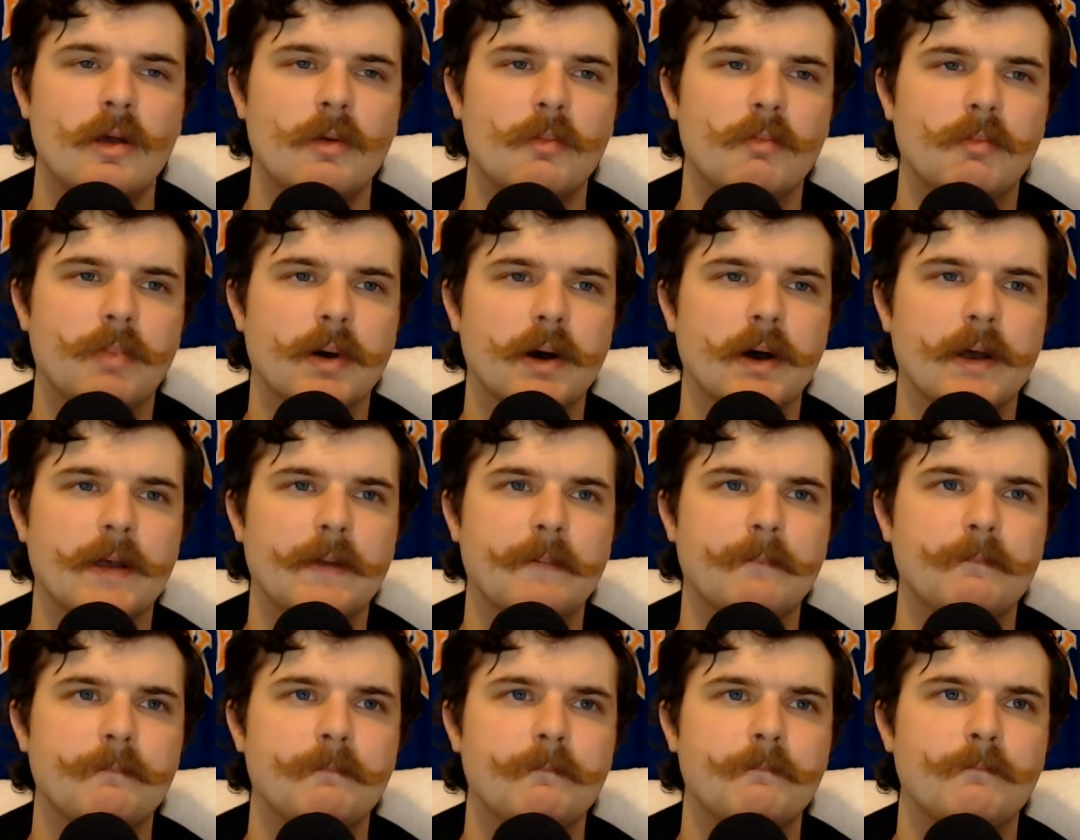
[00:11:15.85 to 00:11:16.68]

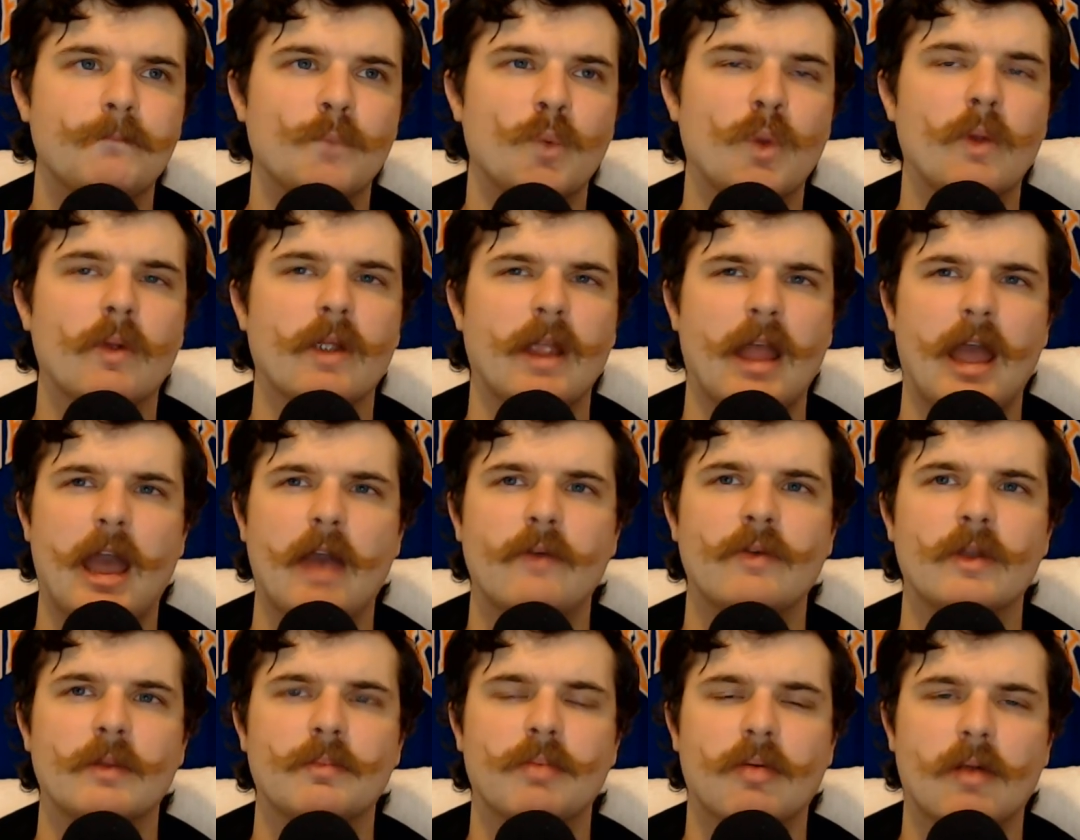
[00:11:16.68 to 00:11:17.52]
But we were
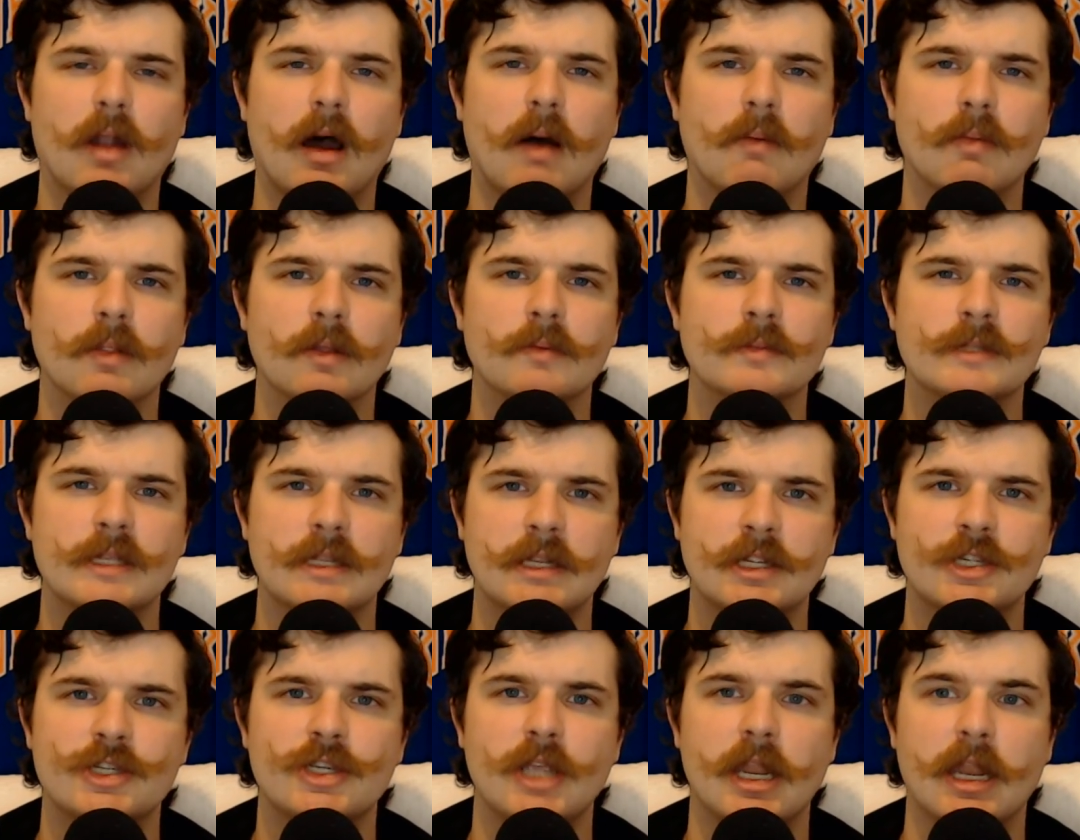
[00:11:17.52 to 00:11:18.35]
having problems
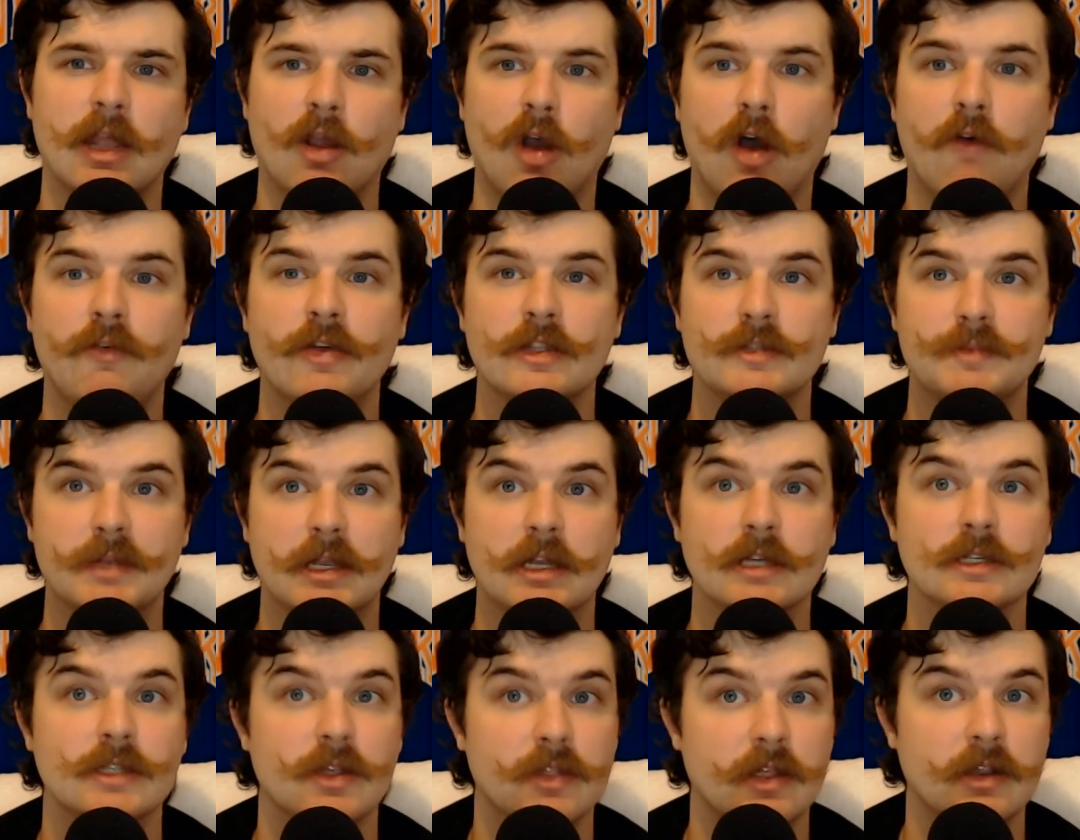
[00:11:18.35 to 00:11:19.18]
initiating offense
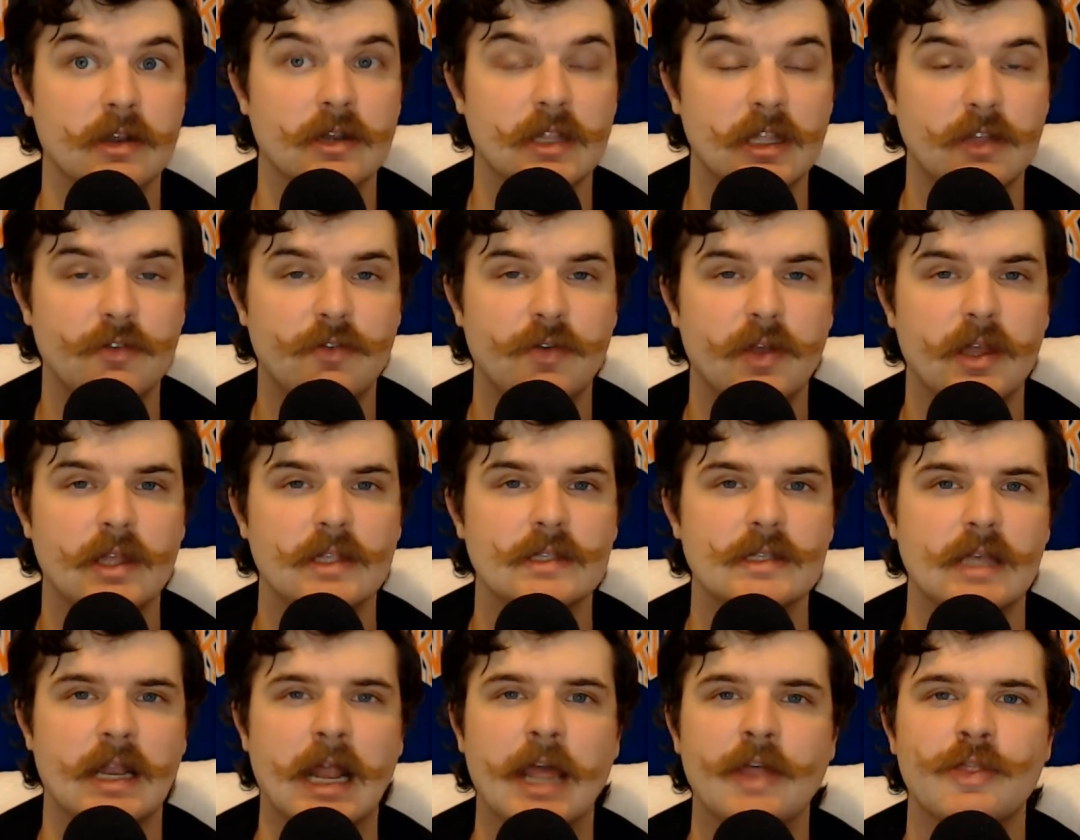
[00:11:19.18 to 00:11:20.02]
because of their
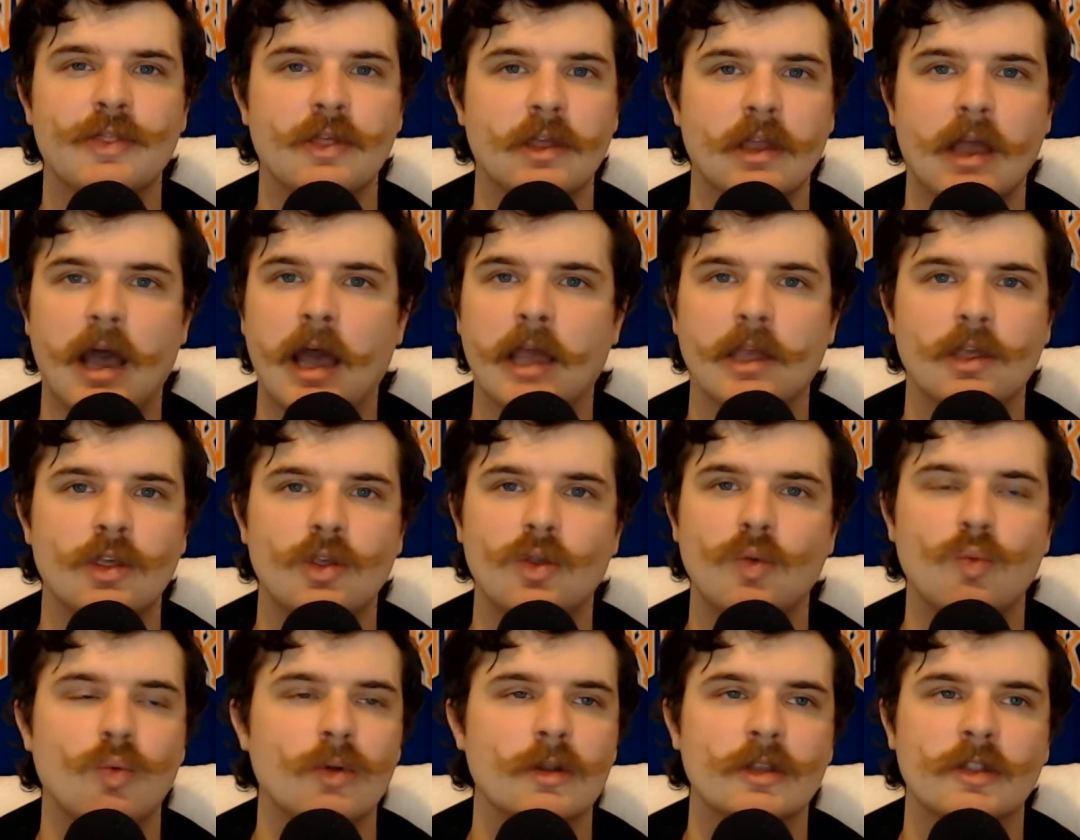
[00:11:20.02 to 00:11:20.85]
defense, and I think
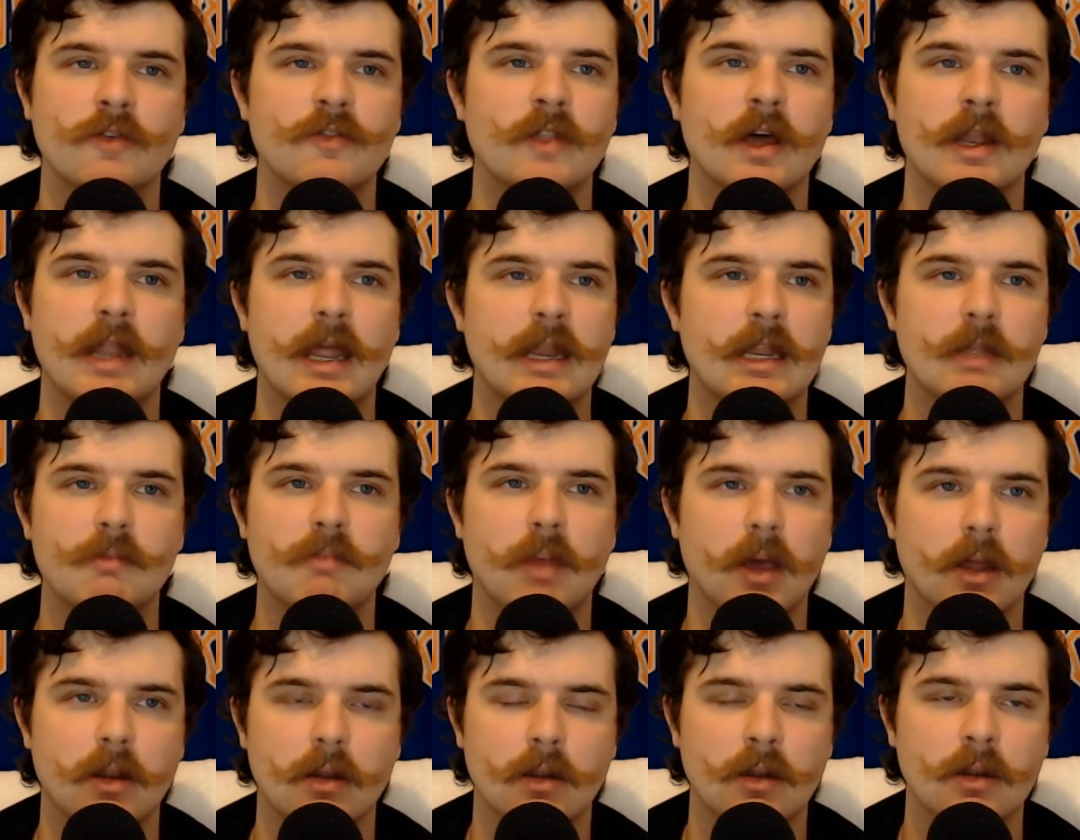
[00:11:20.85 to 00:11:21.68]
IQ wouldn't have done any
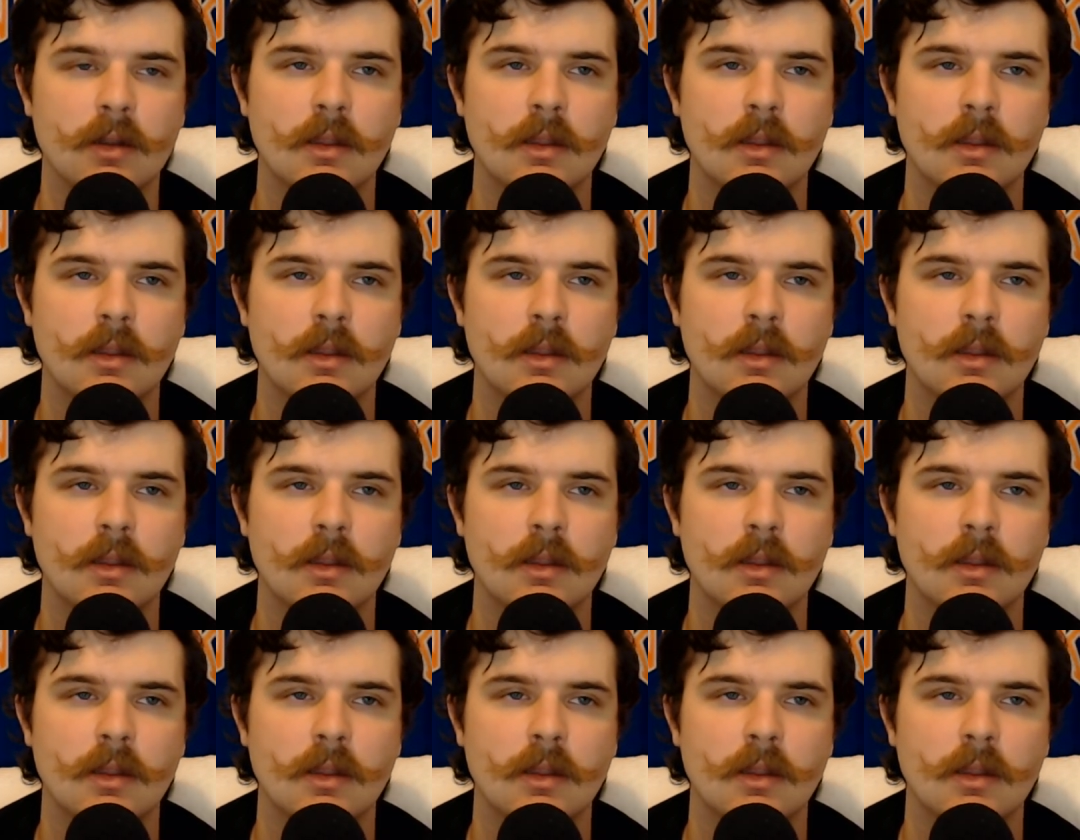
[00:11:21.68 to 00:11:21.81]
better.